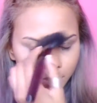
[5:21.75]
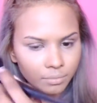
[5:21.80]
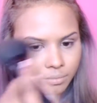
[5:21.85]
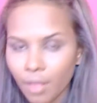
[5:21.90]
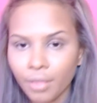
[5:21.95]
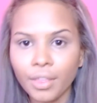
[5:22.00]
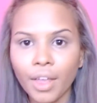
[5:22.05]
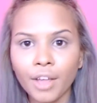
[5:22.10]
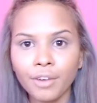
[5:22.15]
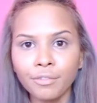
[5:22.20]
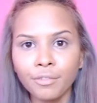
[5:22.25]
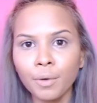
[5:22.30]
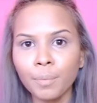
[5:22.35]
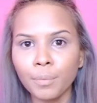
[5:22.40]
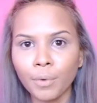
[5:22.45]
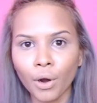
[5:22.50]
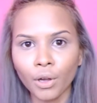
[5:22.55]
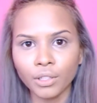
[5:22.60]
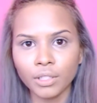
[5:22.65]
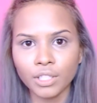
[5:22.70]
Then for
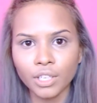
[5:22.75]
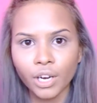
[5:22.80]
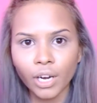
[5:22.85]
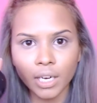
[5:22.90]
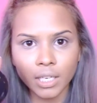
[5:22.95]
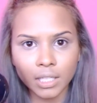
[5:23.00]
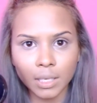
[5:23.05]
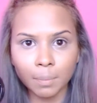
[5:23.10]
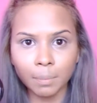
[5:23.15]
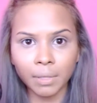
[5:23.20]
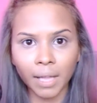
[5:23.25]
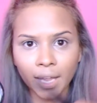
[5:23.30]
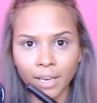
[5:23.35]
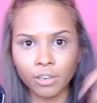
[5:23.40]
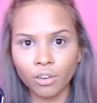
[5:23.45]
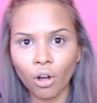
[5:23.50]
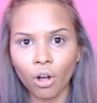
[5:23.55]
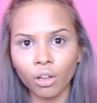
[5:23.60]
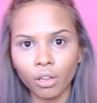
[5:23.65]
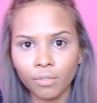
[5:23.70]
bronzer, and to
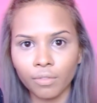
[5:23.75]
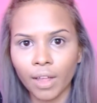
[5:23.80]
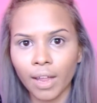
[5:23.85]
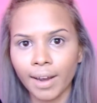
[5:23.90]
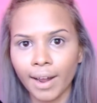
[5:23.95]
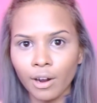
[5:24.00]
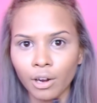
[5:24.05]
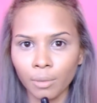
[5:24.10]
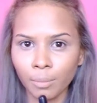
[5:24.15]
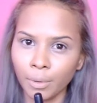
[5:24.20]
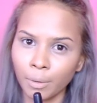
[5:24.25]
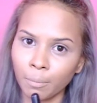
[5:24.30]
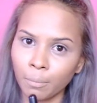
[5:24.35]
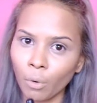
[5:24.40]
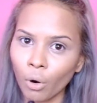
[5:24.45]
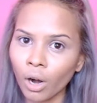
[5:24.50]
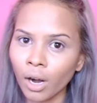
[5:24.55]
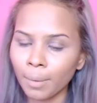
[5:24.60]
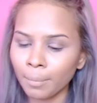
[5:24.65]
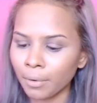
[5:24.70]
blend all of that out a bit
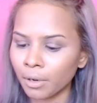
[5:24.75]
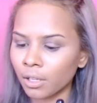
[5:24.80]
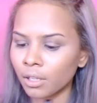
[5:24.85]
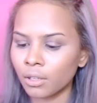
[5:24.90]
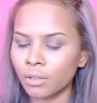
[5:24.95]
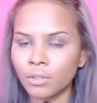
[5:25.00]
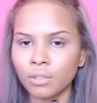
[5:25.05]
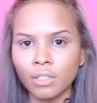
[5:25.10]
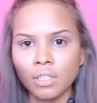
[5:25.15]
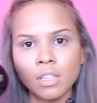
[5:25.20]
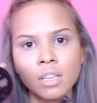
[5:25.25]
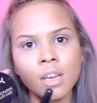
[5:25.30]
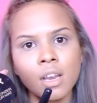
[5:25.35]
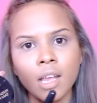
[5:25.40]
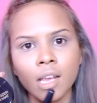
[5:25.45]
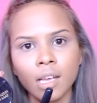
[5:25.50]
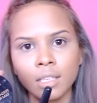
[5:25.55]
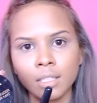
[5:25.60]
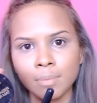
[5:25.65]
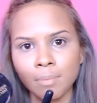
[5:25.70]
more, I'm going to use the
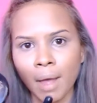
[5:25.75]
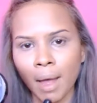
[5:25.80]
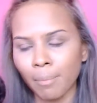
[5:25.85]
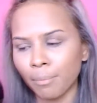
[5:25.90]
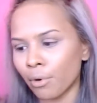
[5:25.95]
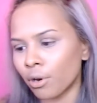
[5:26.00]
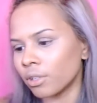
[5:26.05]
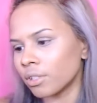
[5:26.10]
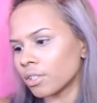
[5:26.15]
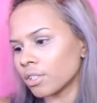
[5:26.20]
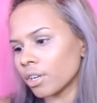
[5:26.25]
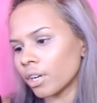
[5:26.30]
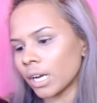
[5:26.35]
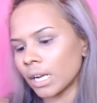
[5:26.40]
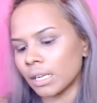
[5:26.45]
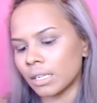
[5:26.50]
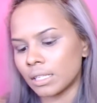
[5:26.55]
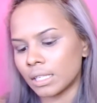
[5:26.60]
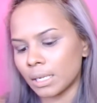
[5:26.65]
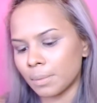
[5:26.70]
NYX Matte Bronzer
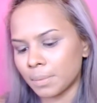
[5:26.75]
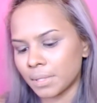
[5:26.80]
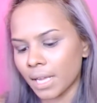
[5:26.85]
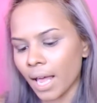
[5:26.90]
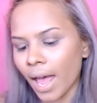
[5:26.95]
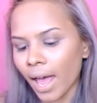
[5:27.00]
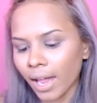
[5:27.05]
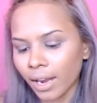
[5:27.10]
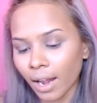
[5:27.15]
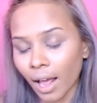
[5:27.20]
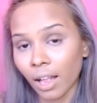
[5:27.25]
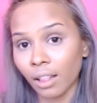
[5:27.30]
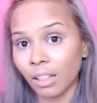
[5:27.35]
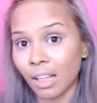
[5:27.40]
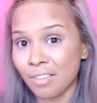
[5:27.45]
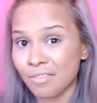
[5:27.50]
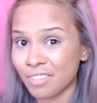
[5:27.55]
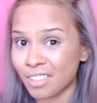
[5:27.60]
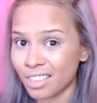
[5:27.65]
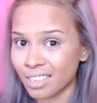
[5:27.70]
in Deep Tan. I
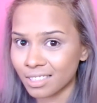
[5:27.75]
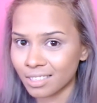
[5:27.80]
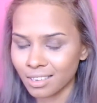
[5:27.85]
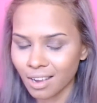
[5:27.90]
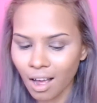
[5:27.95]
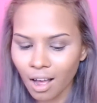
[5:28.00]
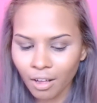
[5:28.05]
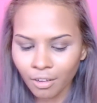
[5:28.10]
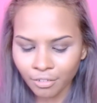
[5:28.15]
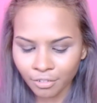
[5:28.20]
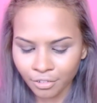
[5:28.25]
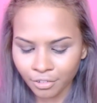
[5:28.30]
love this stuff.